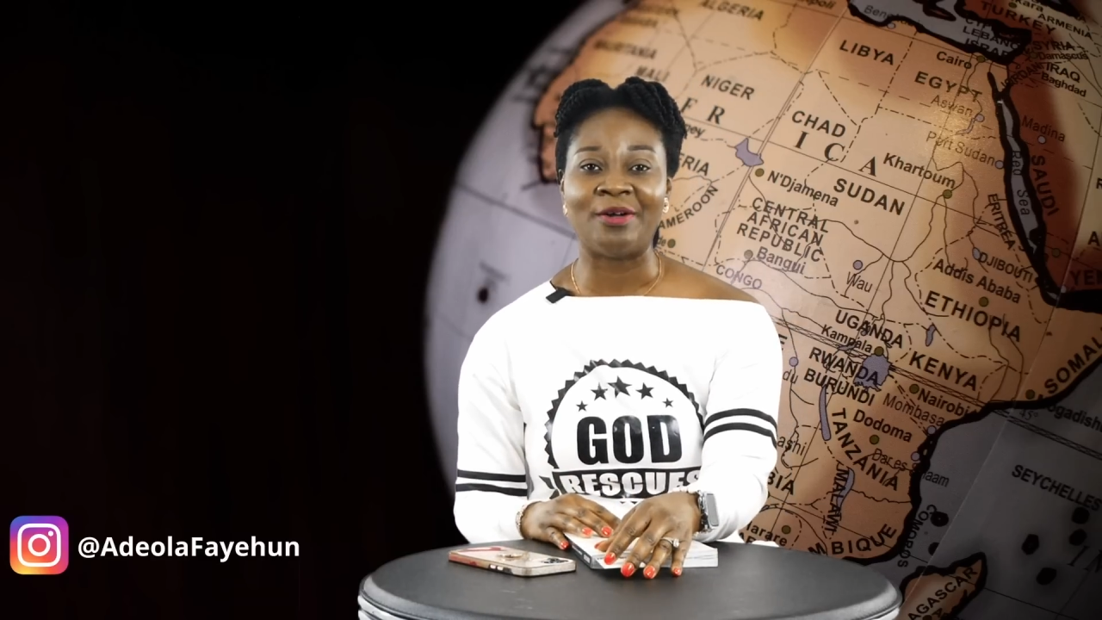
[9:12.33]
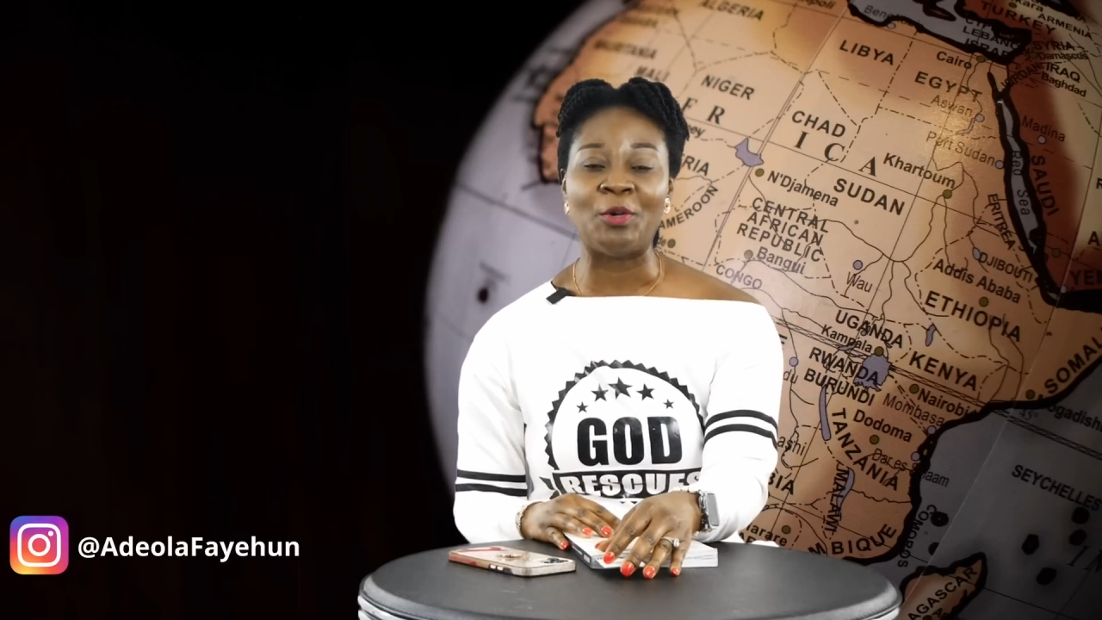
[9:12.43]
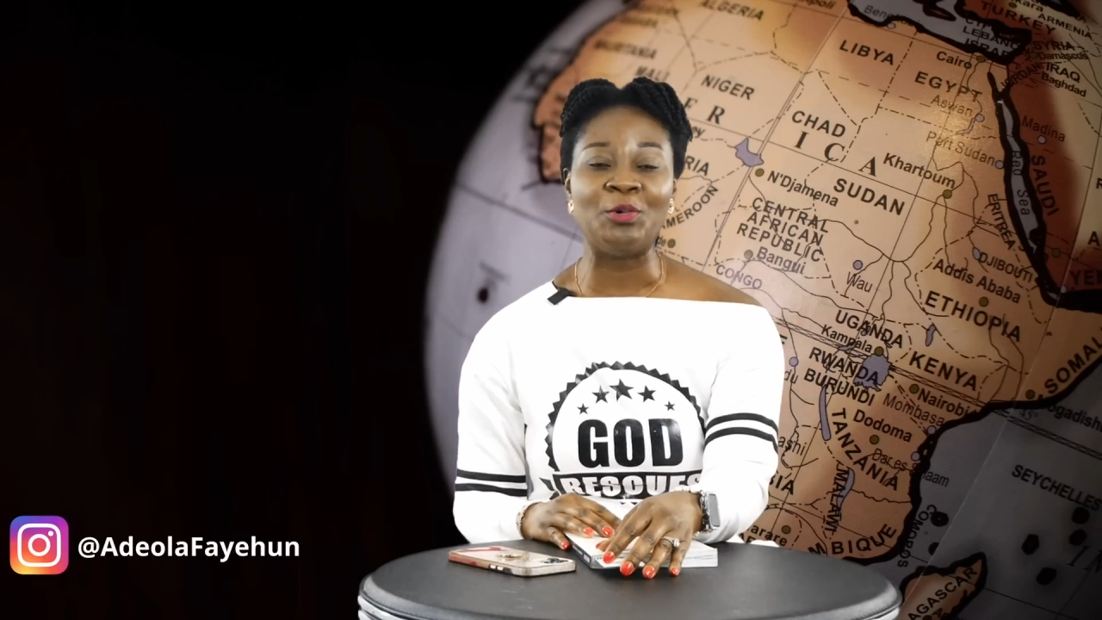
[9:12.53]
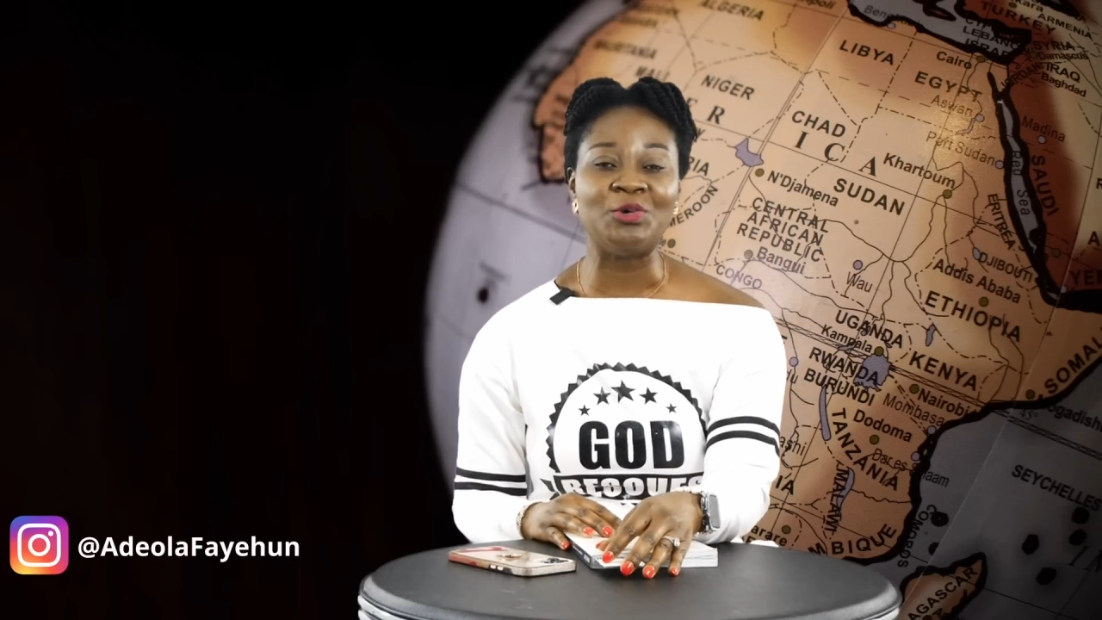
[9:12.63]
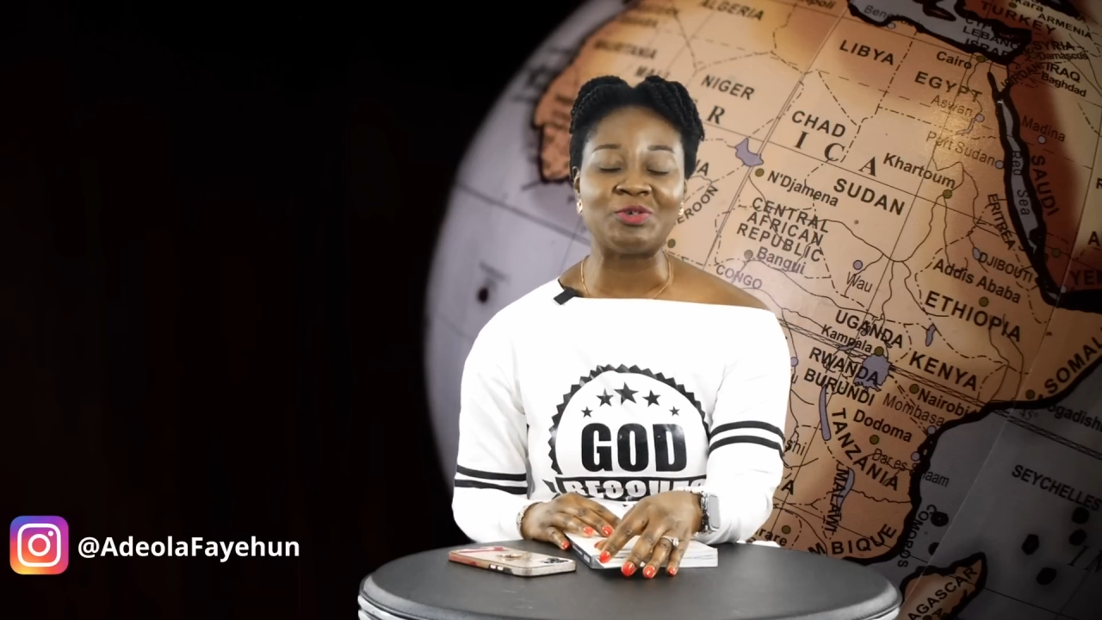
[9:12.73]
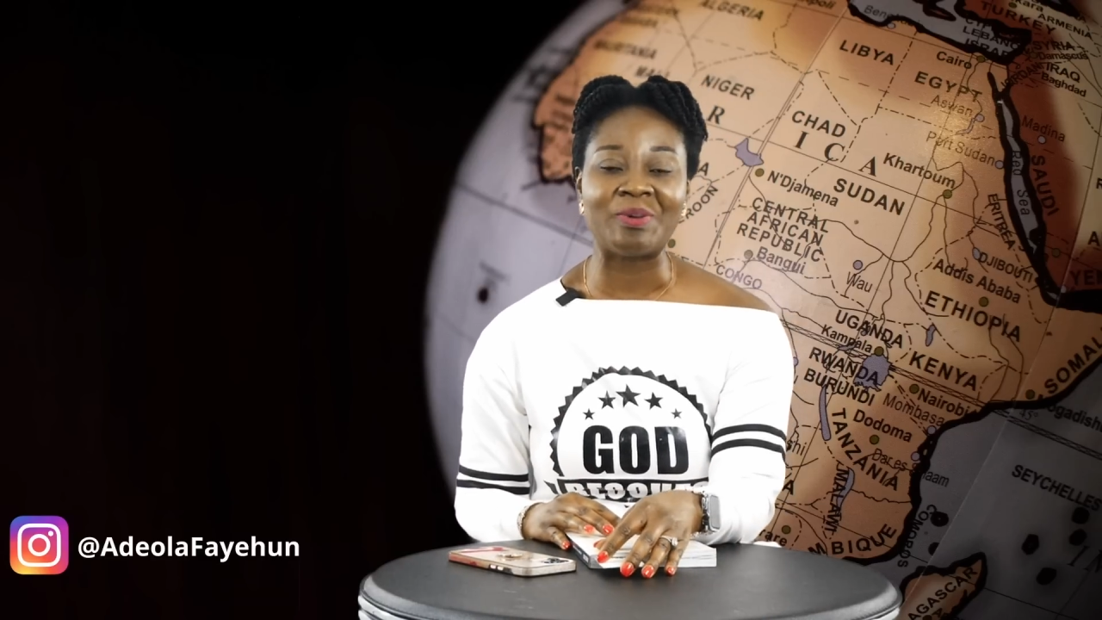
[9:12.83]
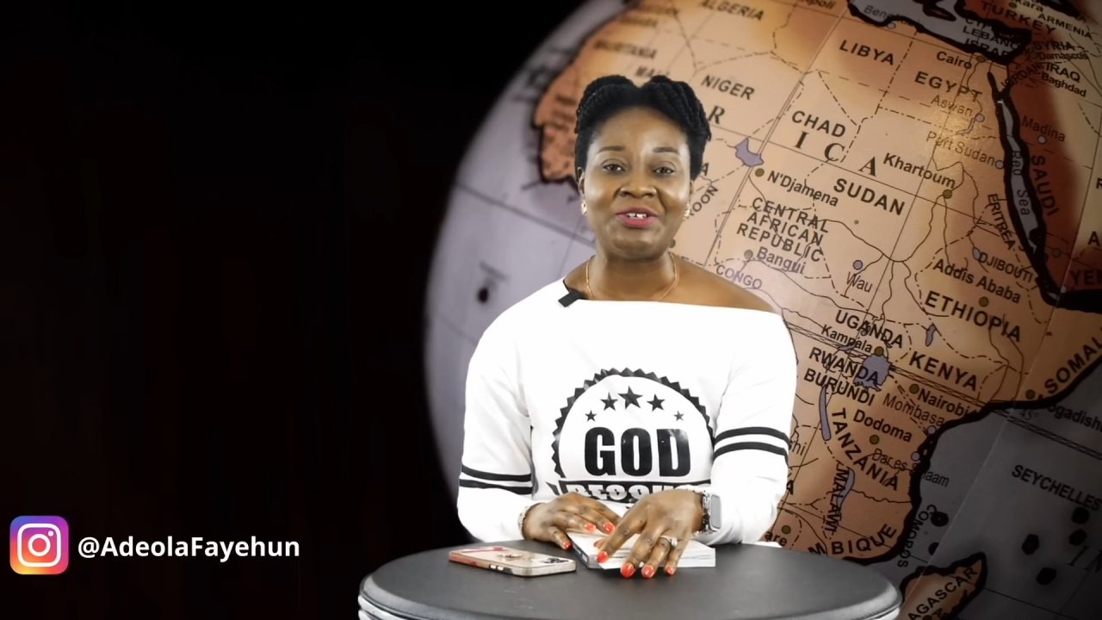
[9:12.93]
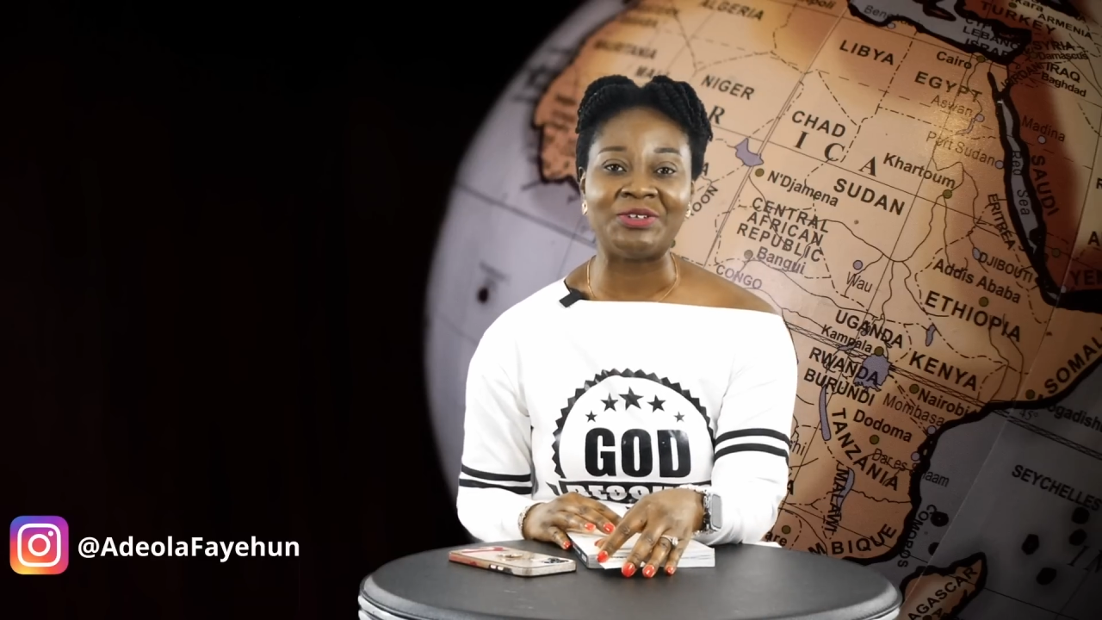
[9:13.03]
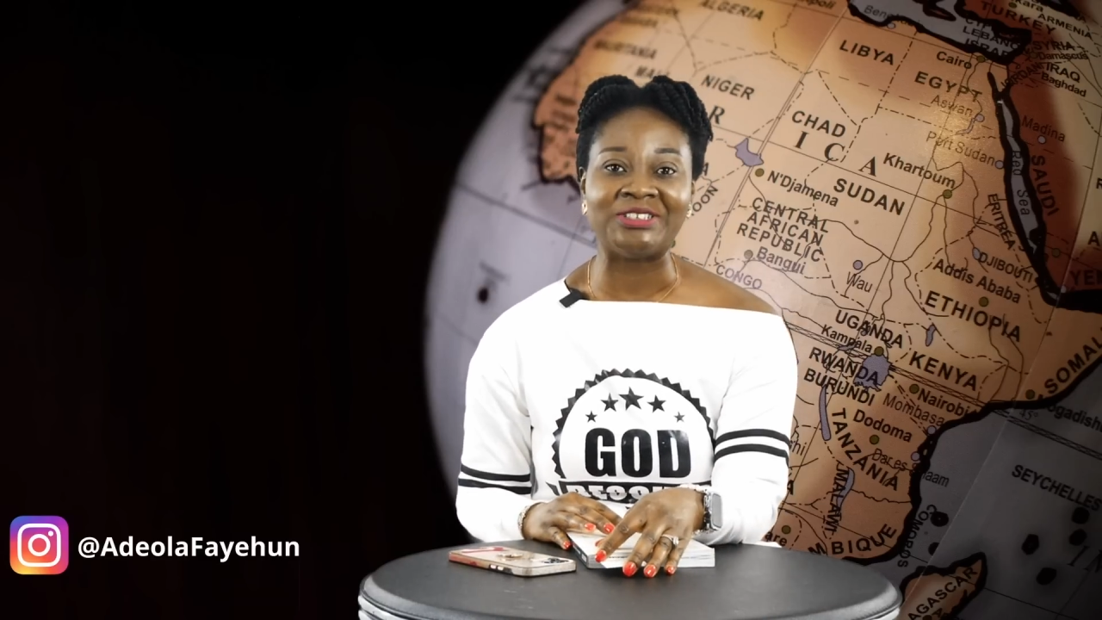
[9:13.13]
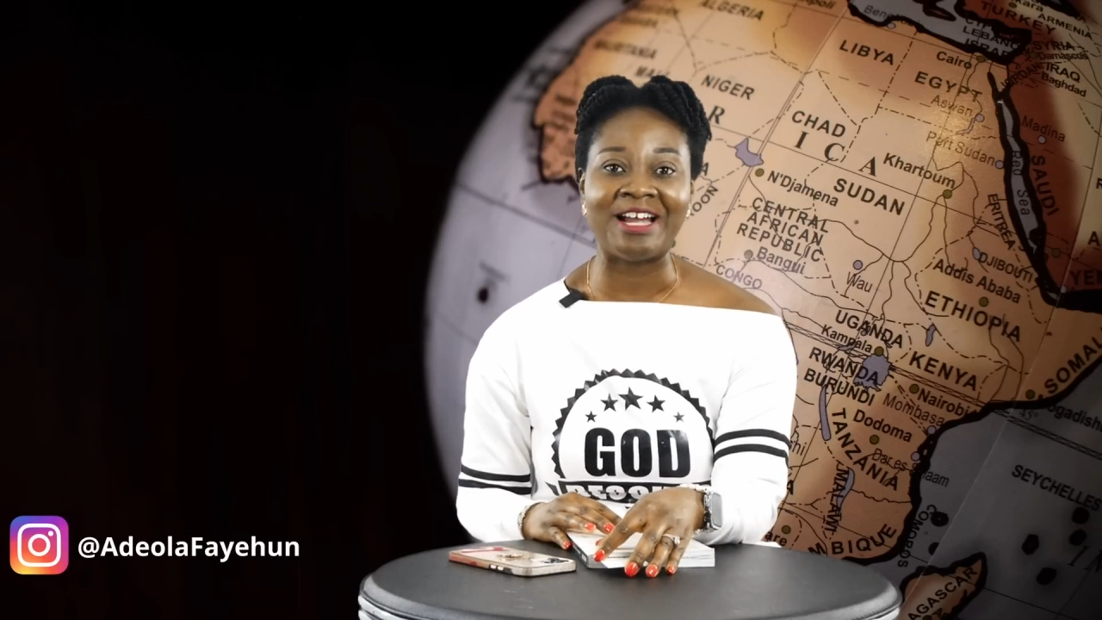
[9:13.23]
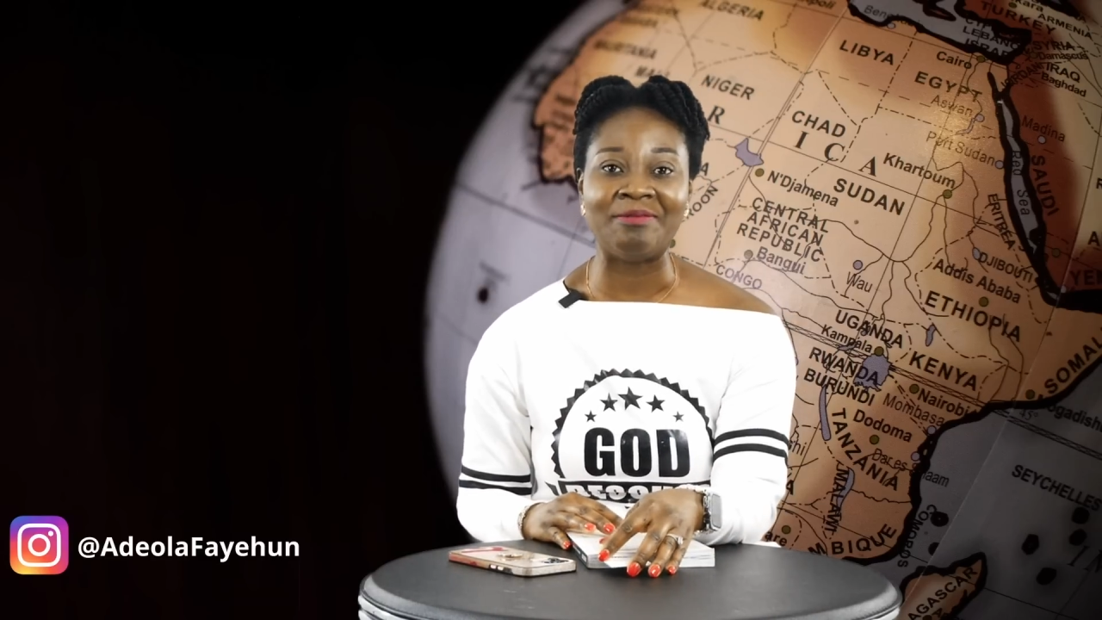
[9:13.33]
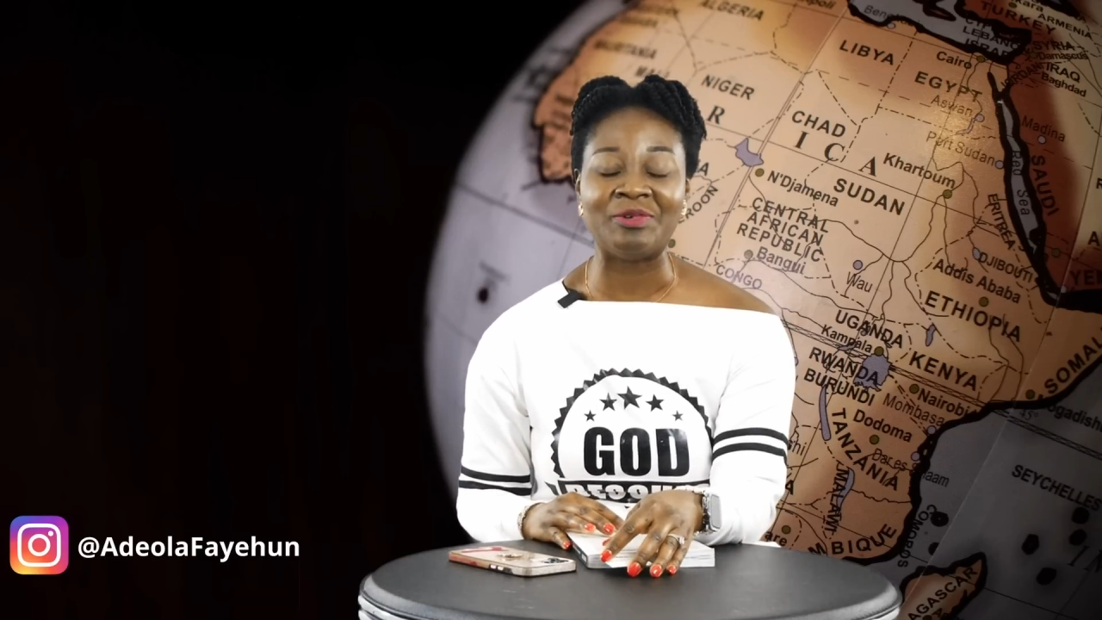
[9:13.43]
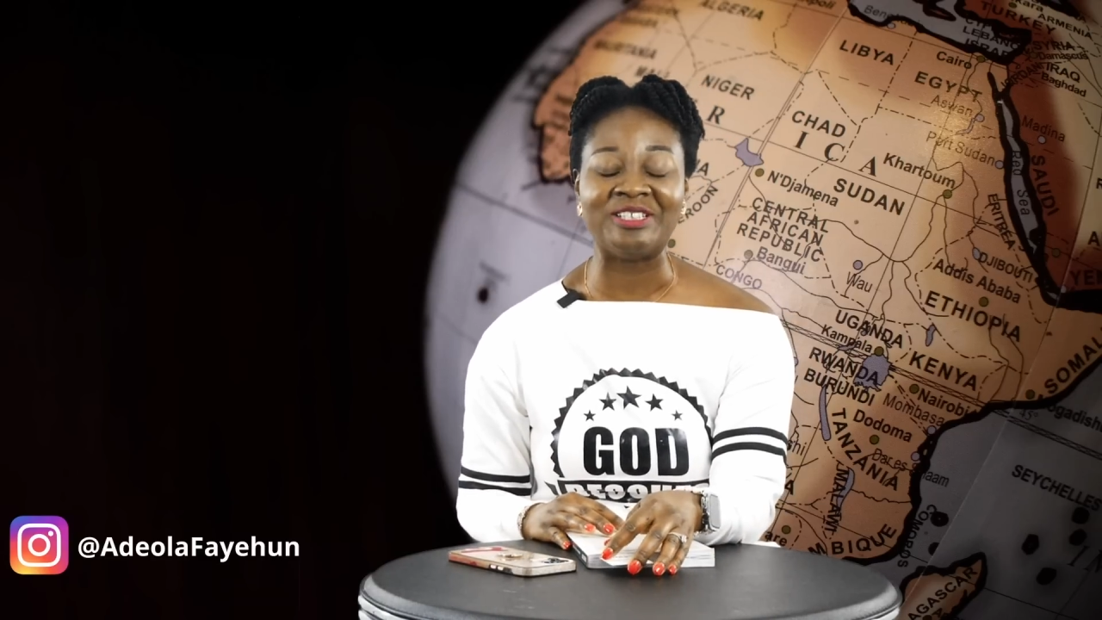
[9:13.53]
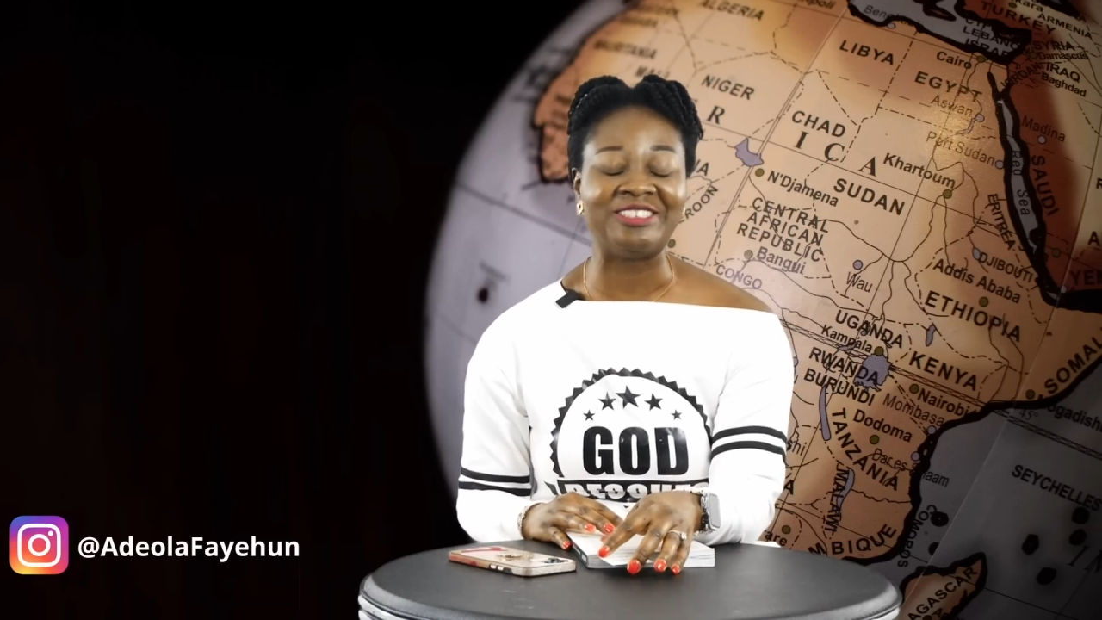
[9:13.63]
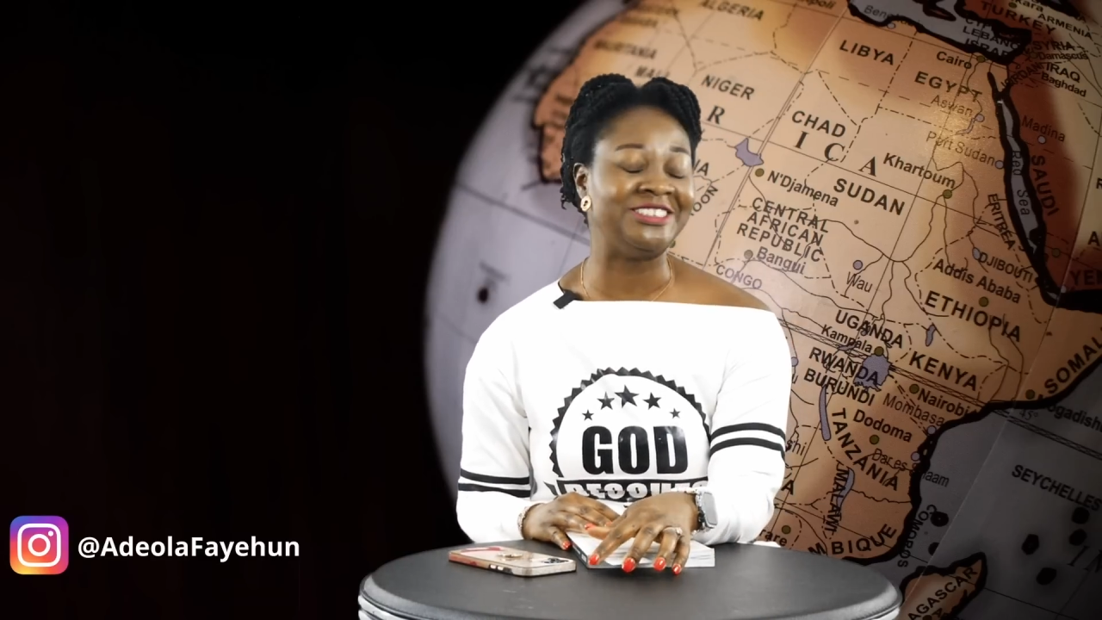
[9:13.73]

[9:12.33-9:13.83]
who you spend your time with.